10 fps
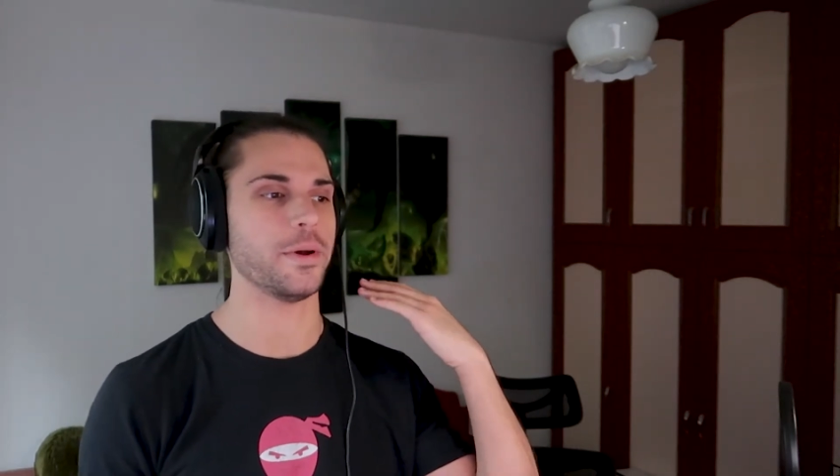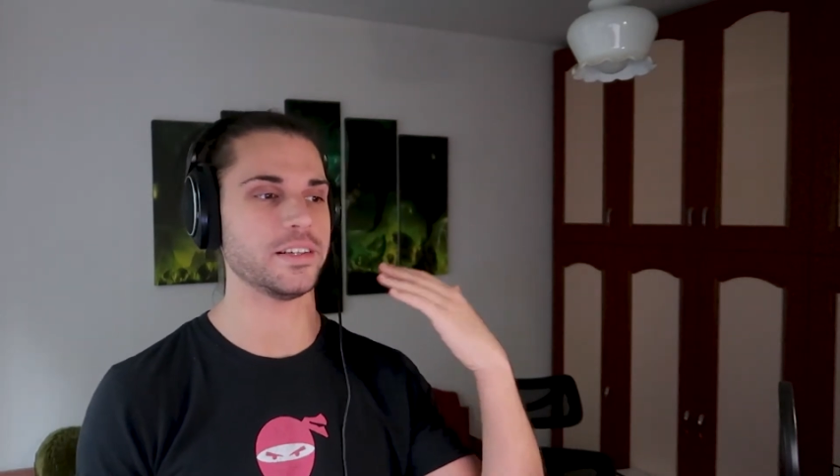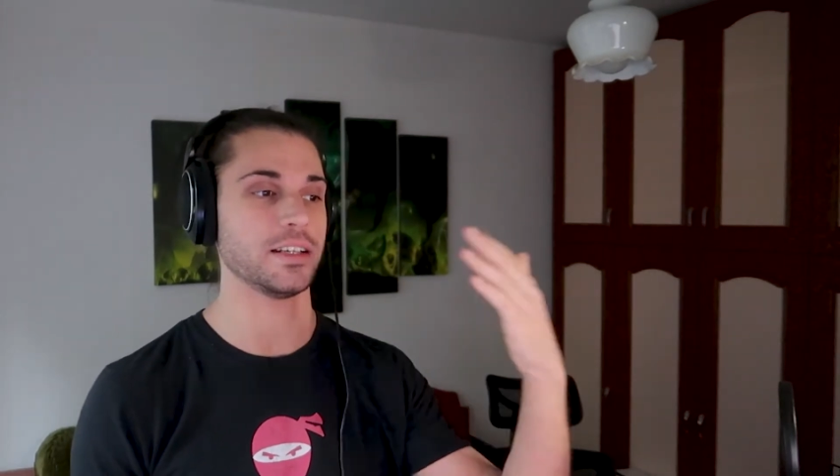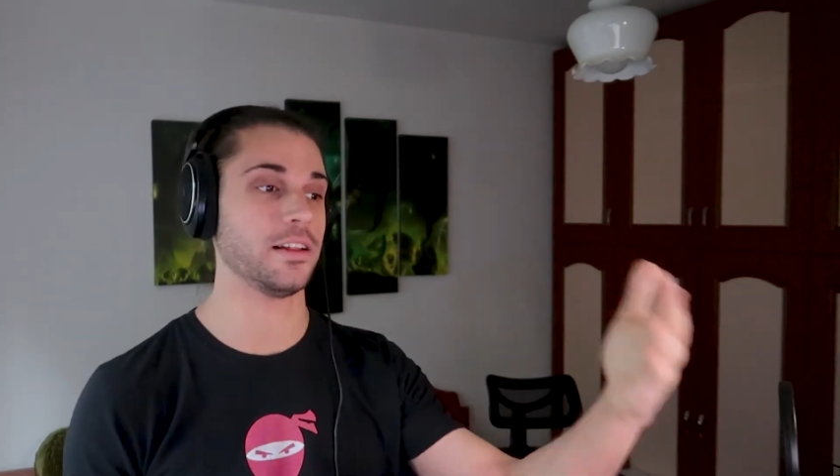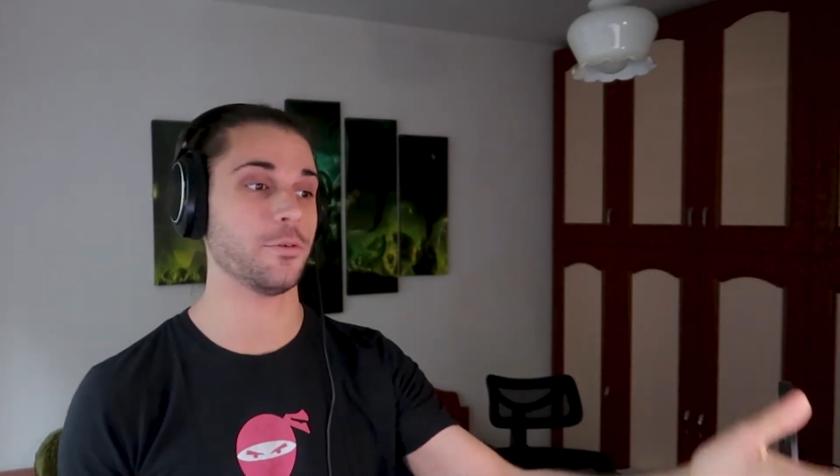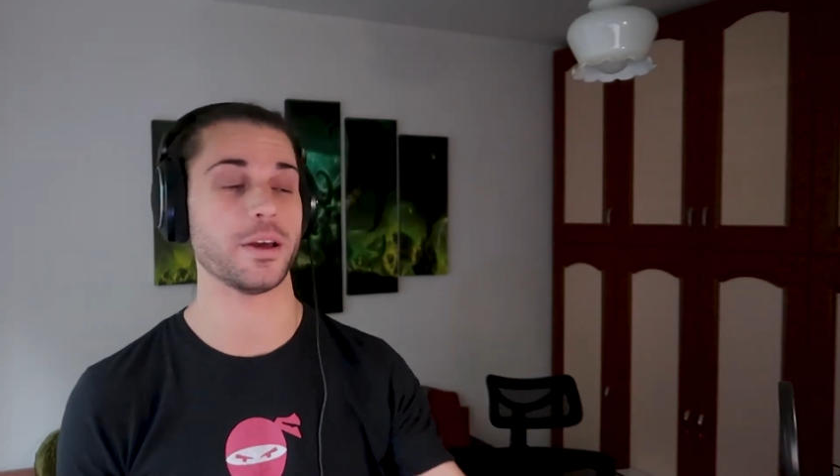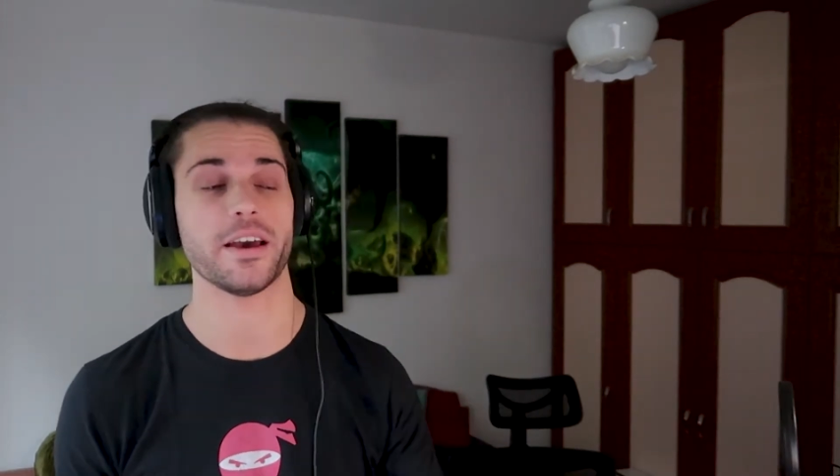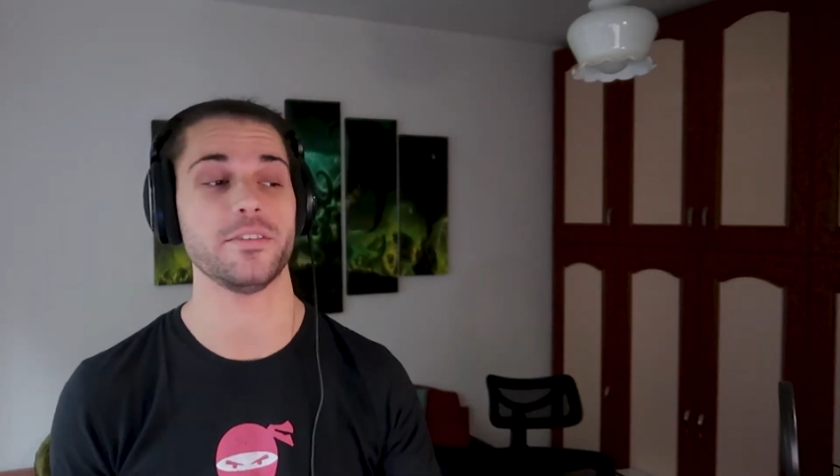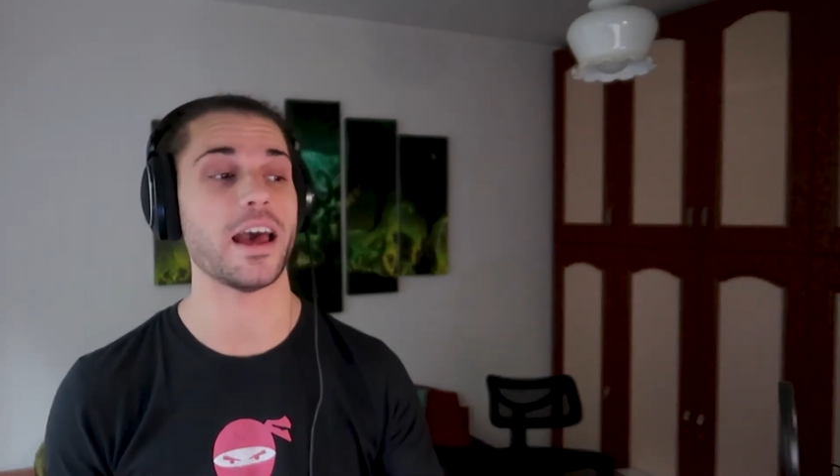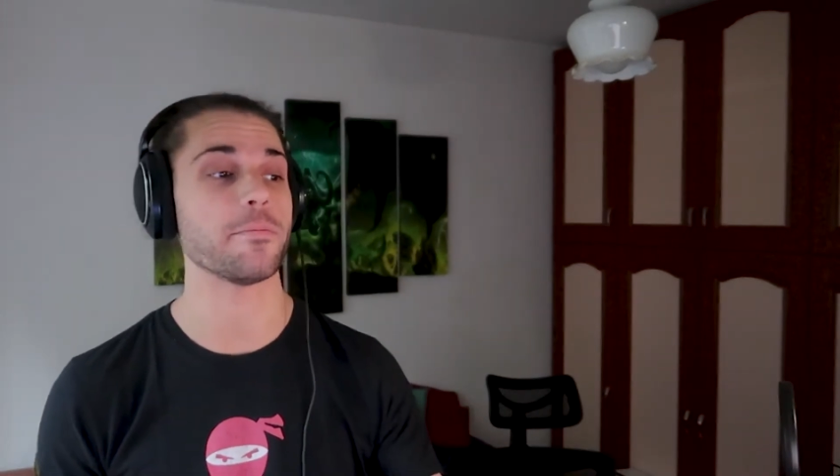basically we
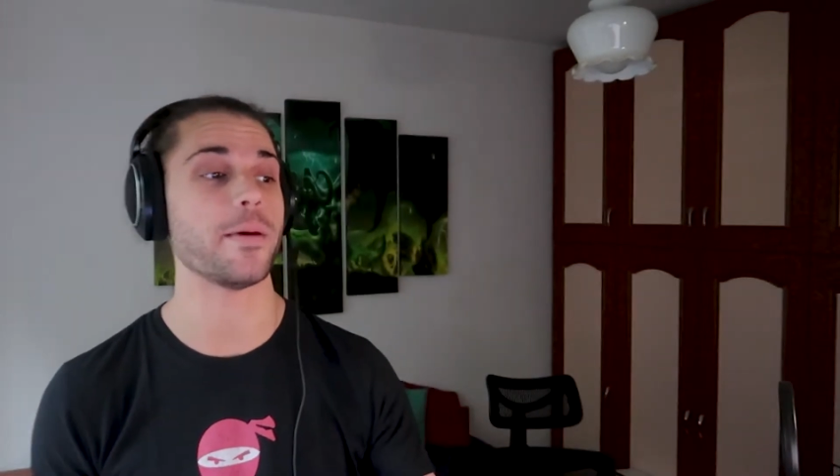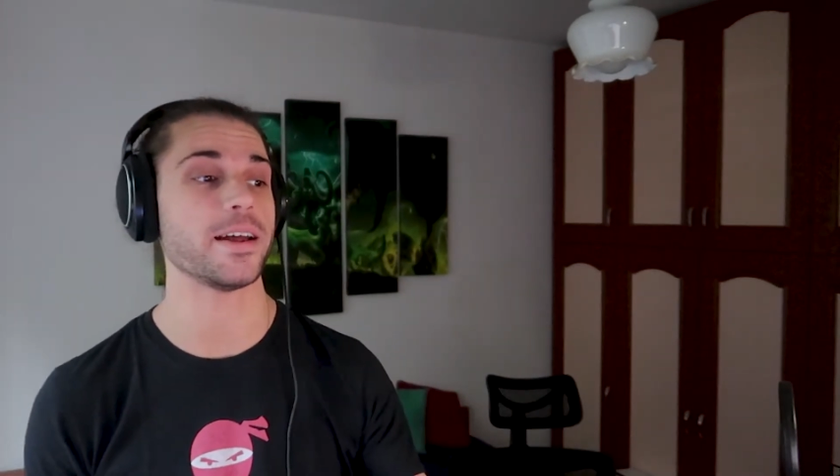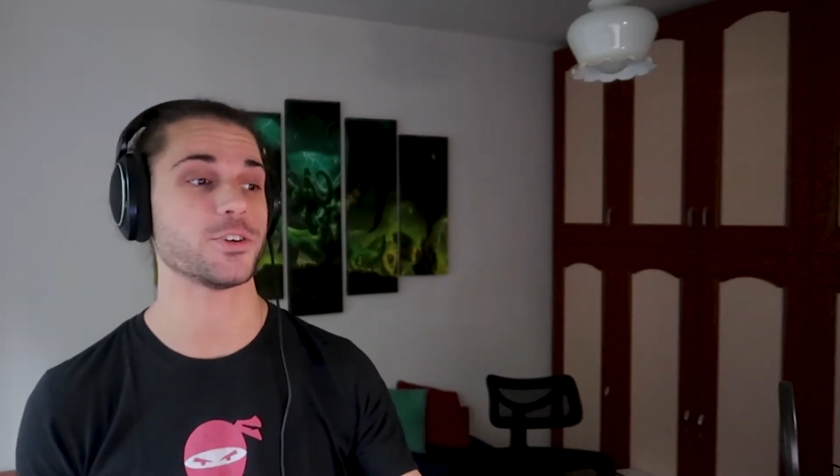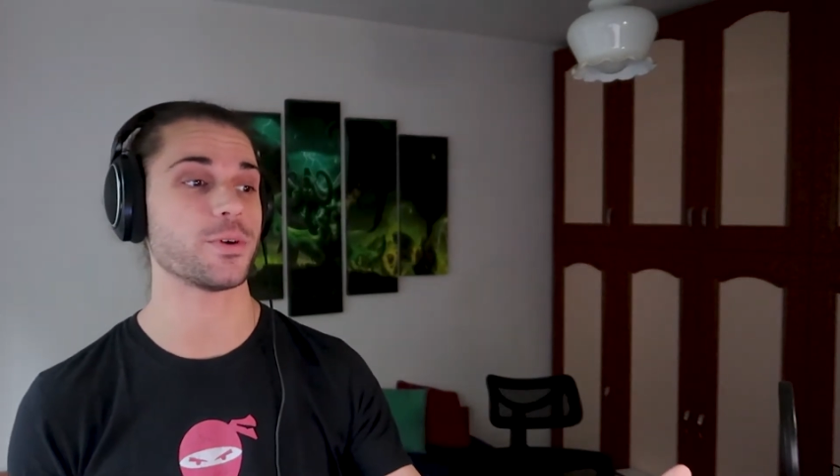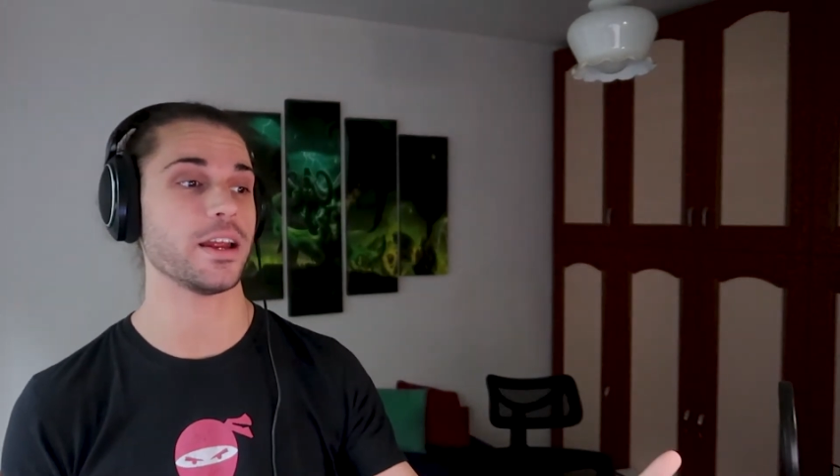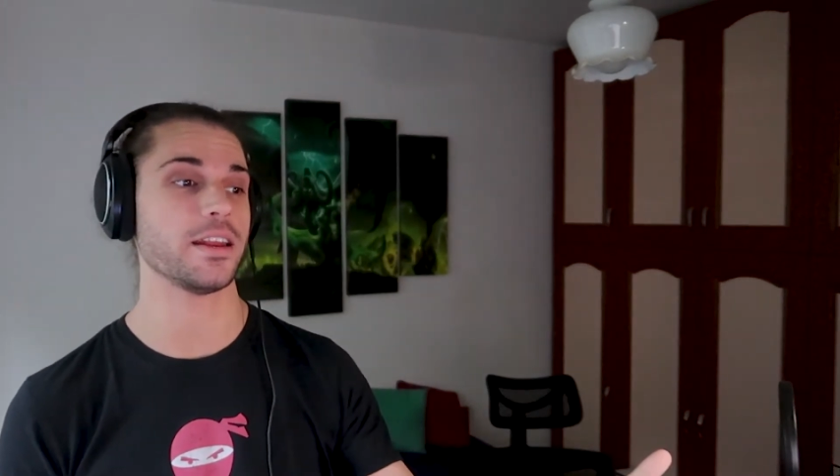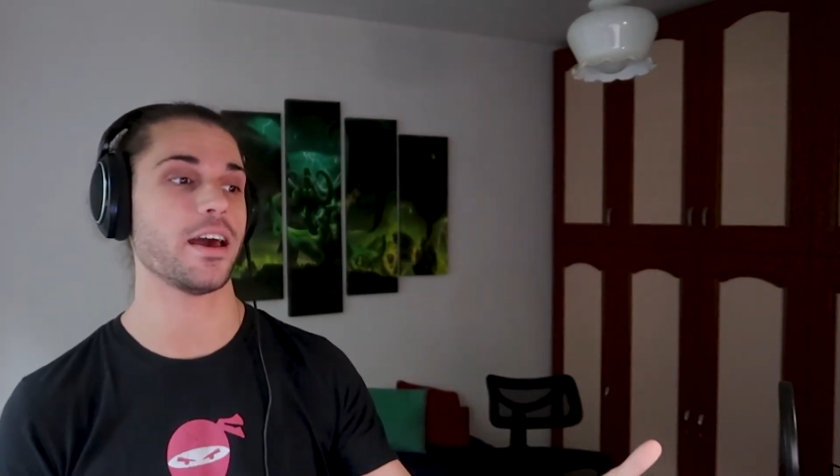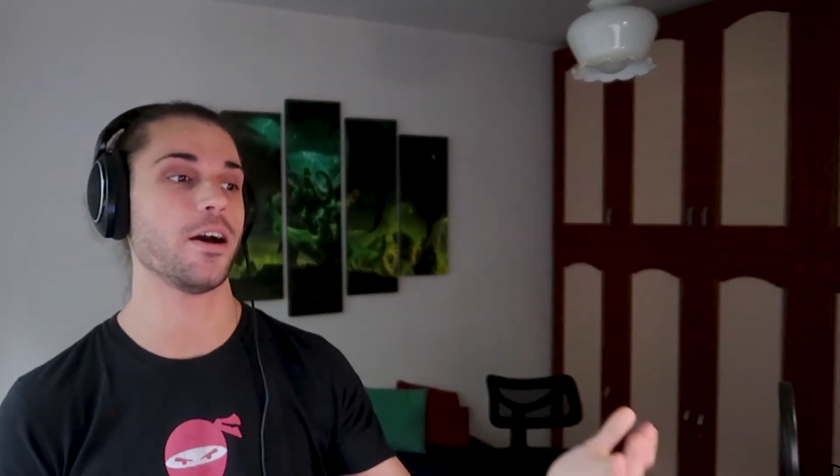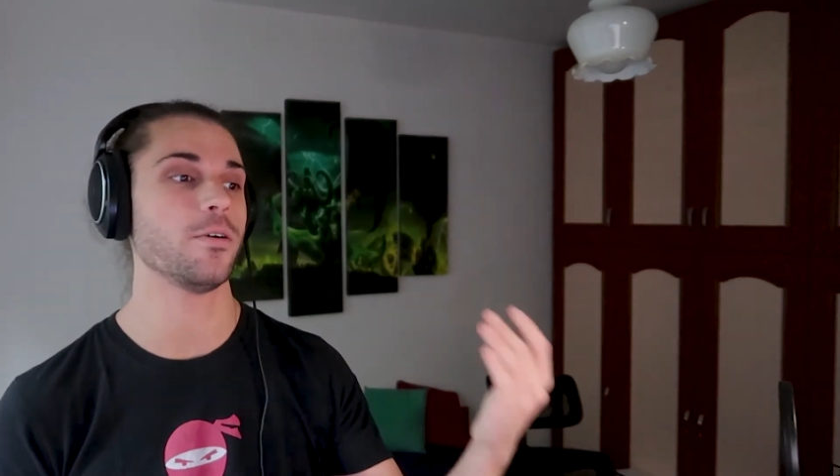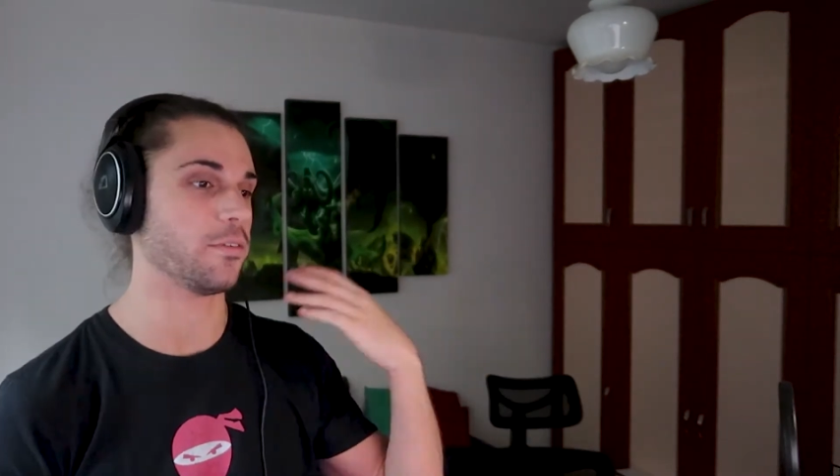have that match right now,